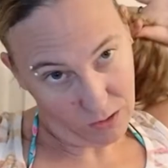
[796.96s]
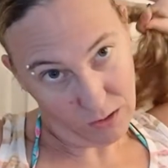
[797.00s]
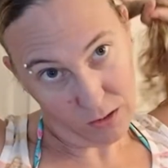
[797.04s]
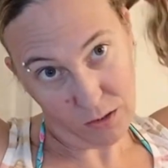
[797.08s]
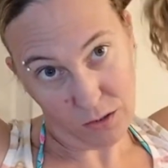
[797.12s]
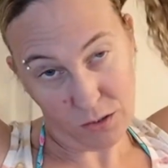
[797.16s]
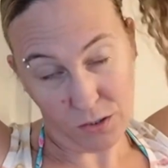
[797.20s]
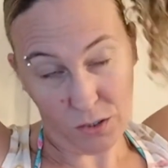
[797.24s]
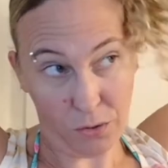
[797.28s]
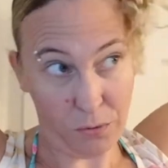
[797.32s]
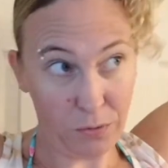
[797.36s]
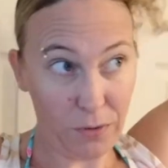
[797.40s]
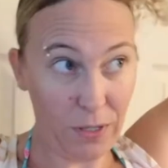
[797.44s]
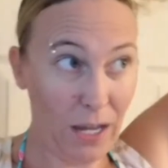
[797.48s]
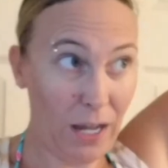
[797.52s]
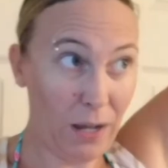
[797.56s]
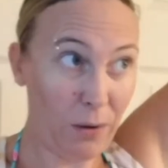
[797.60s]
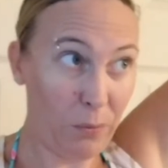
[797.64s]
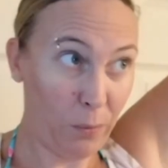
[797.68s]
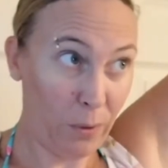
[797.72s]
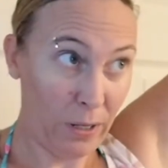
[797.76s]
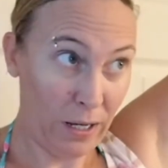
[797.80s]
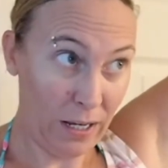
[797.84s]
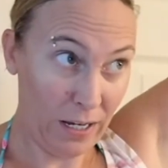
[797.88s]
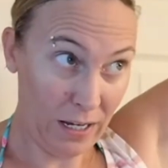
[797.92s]
so
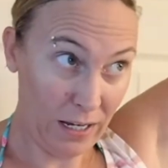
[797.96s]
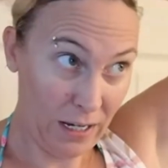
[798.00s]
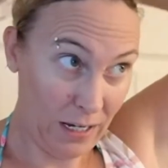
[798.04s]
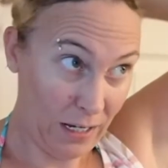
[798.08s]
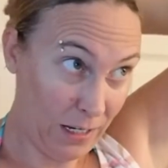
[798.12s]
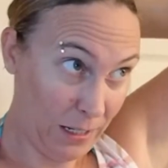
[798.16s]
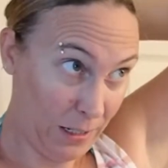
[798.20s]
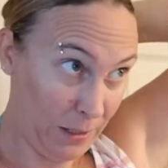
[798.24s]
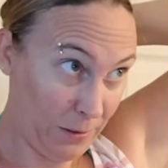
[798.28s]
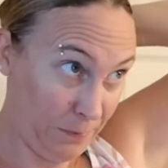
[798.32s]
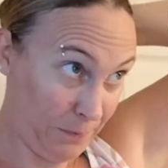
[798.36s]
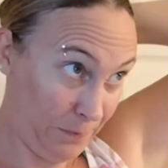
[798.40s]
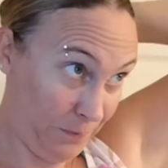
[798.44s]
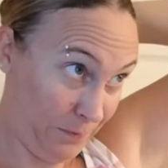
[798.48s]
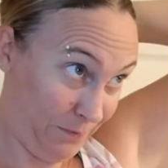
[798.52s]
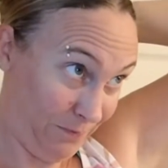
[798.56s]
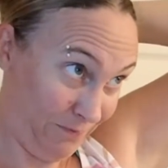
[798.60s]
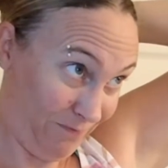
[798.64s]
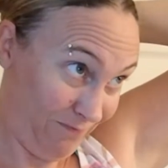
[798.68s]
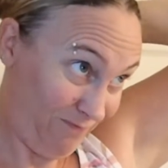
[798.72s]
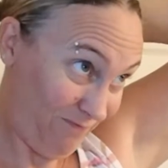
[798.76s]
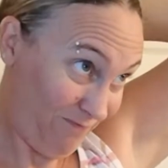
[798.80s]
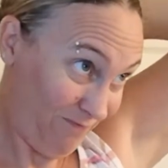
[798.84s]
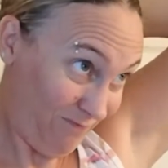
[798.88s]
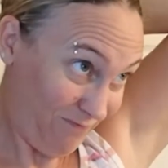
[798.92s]
that way
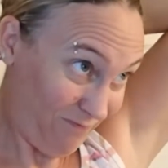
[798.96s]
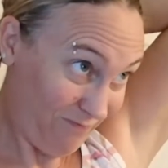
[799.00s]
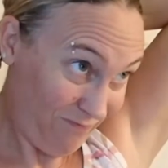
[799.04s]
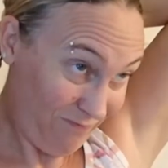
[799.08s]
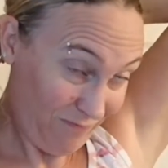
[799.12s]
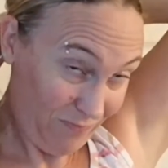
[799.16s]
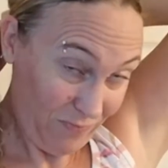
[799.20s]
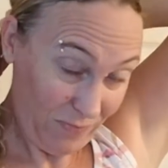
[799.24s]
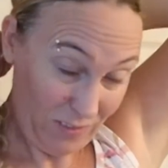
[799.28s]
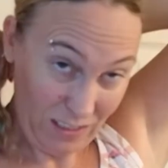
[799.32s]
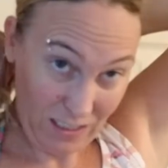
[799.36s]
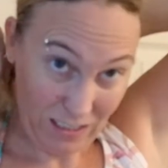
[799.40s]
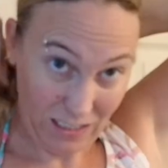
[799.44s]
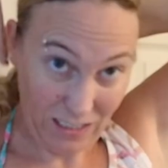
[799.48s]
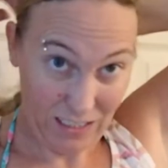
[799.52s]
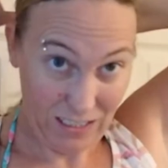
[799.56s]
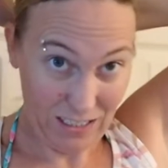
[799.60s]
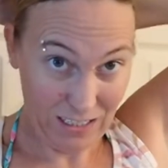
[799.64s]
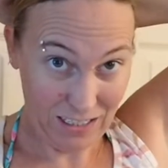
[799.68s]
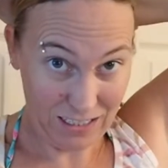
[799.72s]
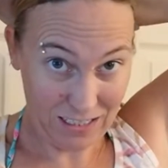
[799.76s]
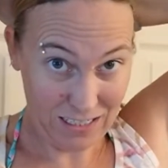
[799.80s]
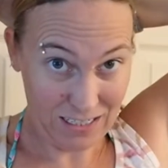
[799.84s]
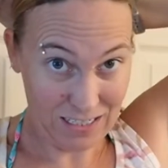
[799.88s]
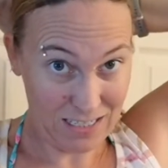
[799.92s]

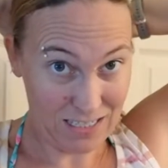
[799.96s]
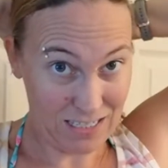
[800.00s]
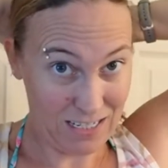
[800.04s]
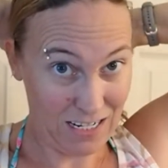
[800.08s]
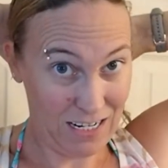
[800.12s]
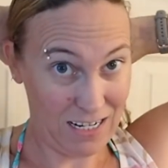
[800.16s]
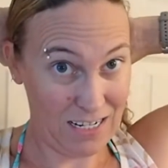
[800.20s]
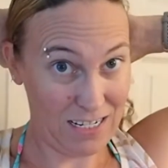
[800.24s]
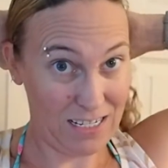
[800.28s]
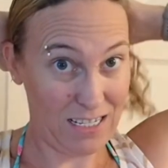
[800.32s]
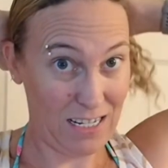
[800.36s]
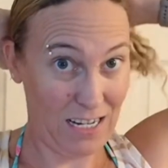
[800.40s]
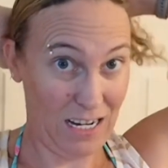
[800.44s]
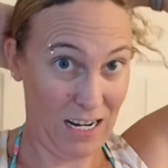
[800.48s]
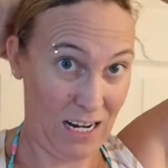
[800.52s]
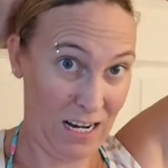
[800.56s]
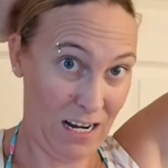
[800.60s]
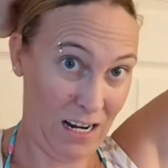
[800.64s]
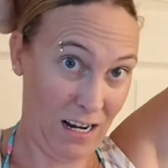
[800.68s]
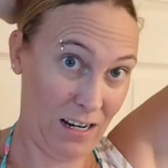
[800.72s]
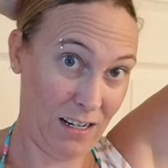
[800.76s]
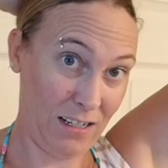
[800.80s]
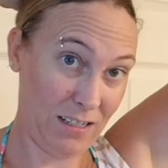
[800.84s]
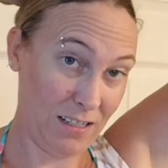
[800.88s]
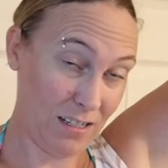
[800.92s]
it is nice
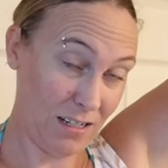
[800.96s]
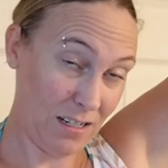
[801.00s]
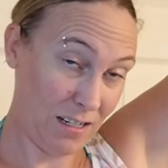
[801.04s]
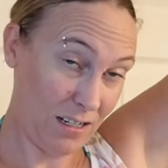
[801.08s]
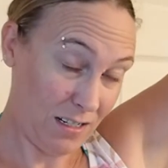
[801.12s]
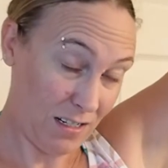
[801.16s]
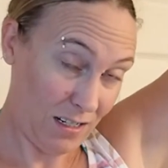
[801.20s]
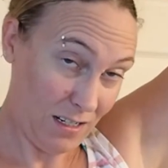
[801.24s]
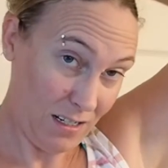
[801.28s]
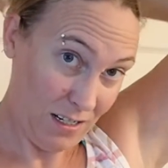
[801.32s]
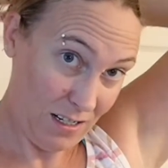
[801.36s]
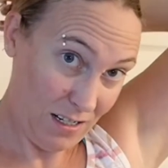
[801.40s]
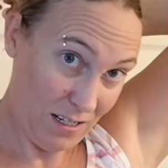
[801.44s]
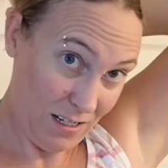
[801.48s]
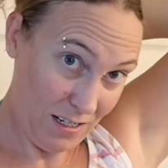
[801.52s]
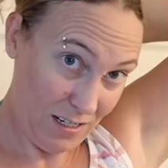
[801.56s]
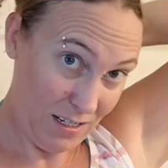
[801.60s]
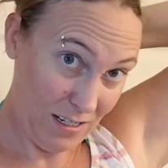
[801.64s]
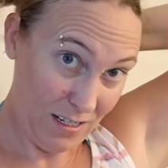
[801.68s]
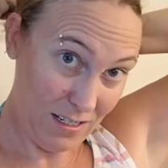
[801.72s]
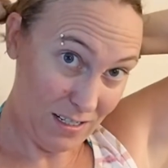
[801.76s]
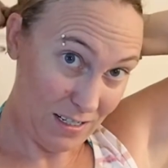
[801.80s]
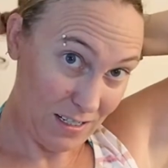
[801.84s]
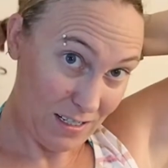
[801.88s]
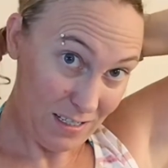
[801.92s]
and
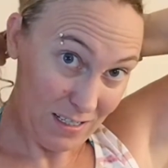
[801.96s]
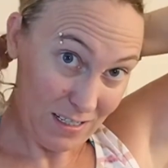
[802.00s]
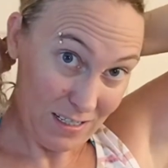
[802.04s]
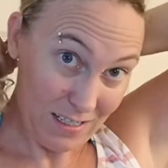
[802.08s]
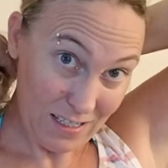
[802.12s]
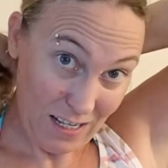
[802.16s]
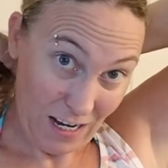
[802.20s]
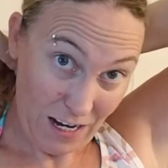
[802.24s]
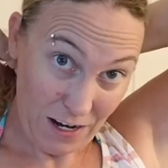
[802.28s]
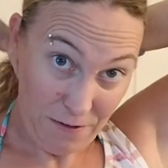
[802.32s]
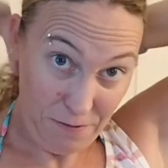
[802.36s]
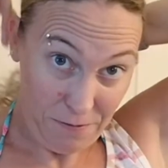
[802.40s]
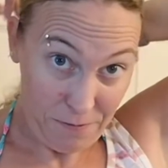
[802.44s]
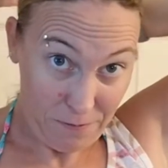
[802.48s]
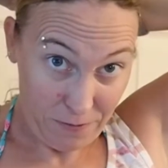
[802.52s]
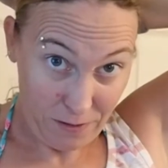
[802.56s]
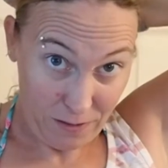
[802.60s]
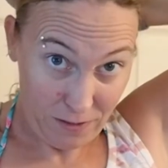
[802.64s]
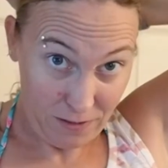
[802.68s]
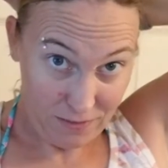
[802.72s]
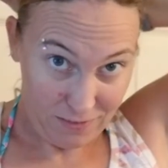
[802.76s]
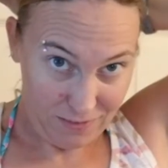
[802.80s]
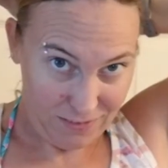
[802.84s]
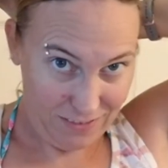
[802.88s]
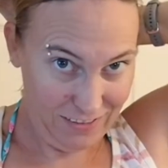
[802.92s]
safe
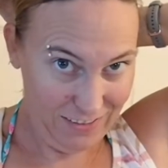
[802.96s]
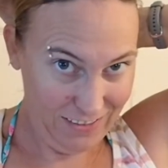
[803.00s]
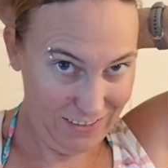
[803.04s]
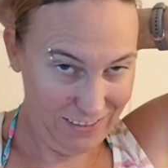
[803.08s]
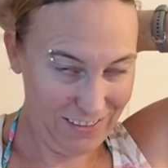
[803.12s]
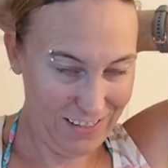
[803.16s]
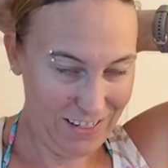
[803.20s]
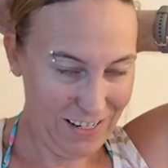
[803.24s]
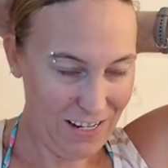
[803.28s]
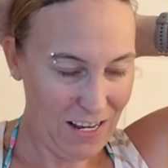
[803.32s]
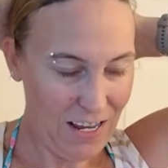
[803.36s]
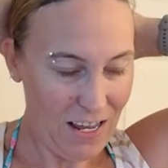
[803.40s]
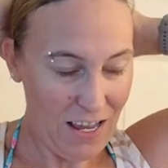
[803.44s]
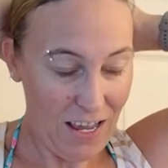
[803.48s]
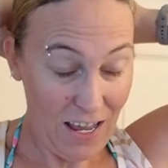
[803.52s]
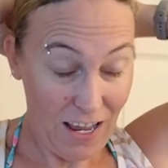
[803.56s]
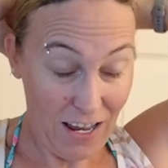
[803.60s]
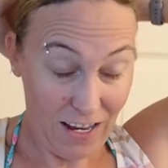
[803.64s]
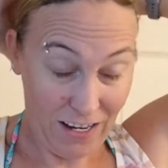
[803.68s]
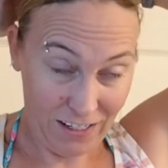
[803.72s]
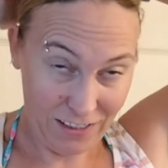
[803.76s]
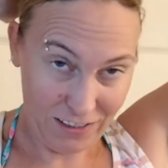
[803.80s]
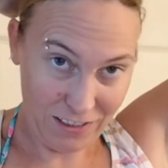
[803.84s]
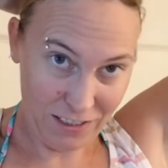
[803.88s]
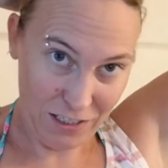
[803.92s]

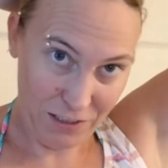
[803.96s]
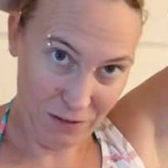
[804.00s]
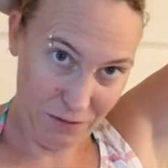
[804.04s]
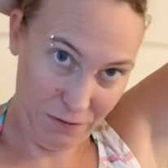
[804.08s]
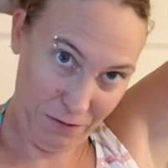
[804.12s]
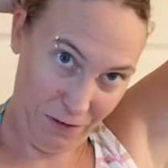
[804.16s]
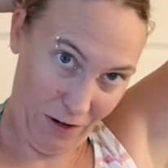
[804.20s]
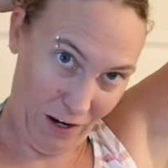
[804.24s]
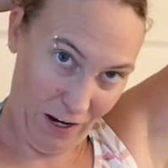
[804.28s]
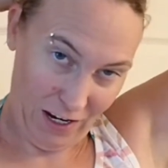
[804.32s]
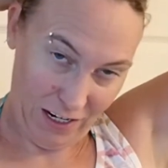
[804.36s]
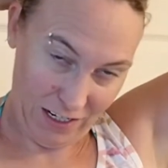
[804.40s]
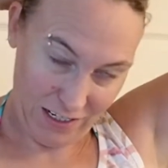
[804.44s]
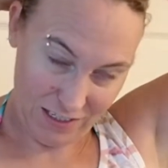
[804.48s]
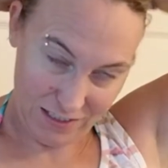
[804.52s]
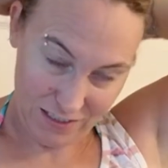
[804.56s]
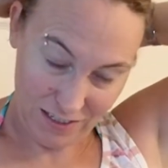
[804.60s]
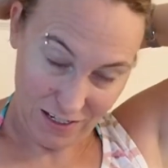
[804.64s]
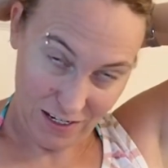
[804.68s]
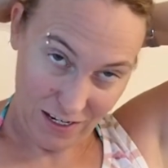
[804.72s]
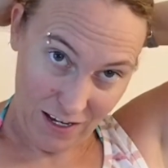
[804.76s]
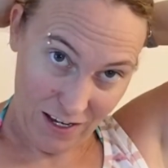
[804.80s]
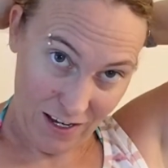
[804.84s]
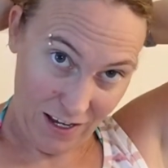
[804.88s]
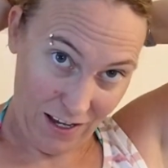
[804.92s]
and confined,
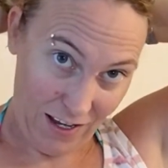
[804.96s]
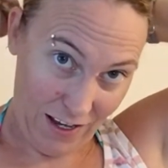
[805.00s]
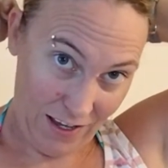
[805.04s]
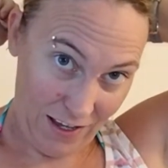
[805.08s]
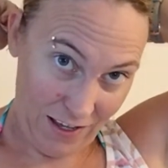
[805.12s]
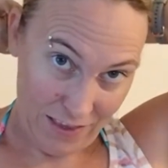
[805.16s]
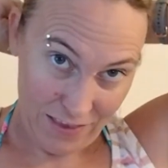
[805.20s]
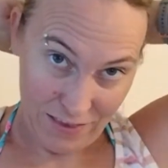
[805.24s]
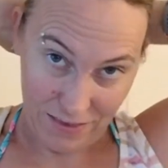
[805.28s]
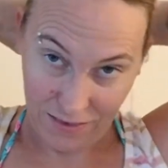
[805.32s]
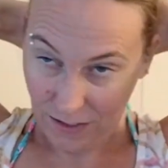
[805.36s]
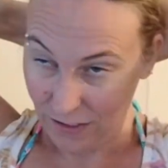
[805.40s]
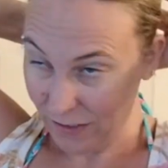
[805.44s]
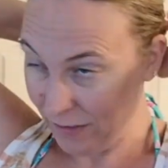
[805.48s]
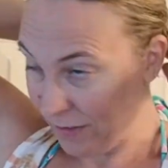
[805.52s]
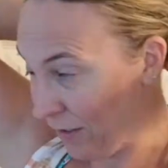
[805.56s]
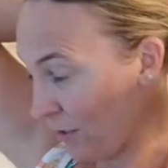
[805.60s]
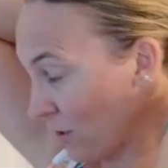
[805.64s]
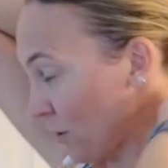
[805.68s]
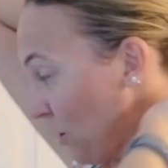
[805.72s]
and the